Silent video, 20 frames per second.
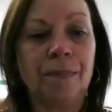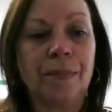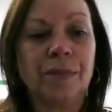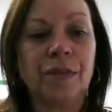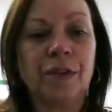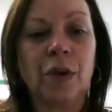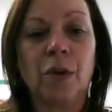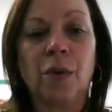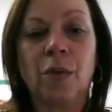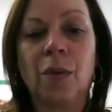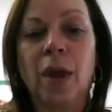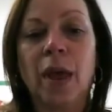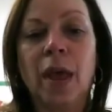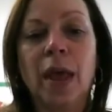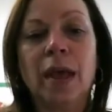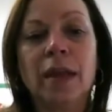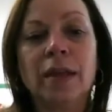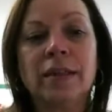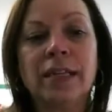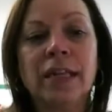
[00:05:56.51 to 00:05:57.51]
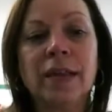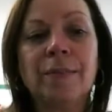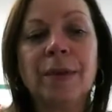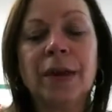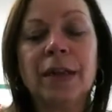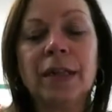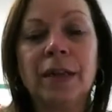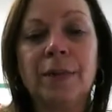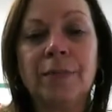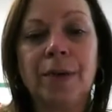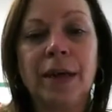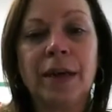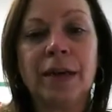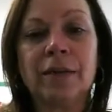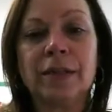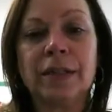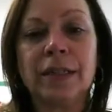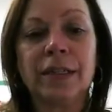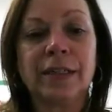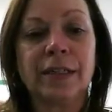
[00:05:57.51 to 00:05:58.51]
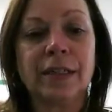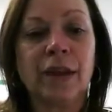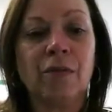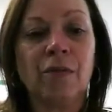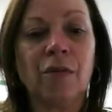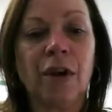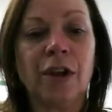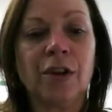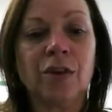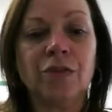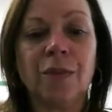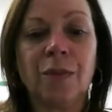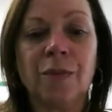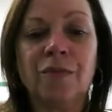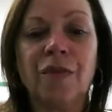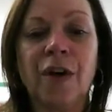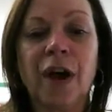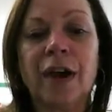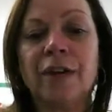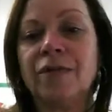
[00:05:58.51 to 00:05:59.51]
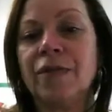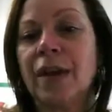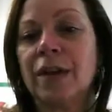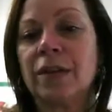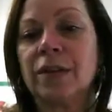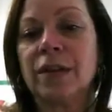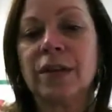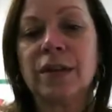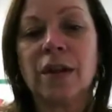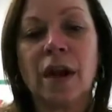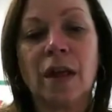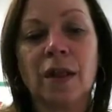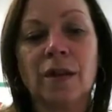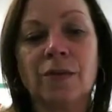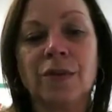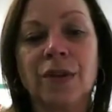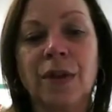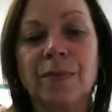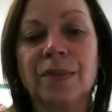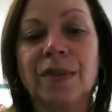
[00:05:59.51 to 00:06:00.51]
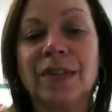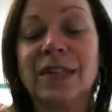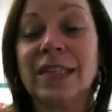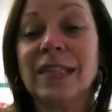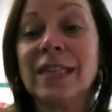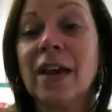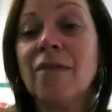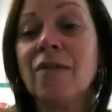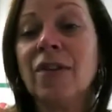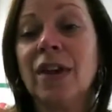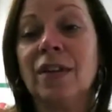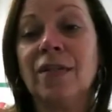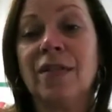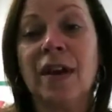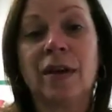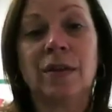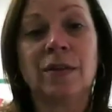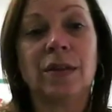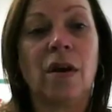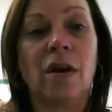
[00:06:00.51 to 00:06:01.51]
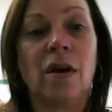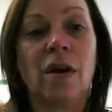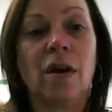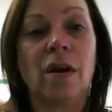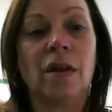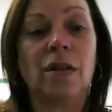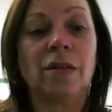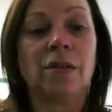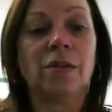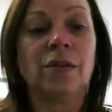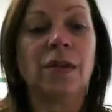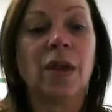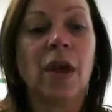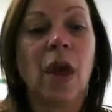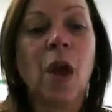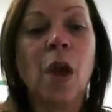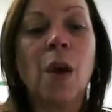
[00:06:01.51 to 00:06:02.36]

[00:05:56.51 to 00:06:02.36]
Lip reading: So typically penalties can range from $5,000 up to $70,000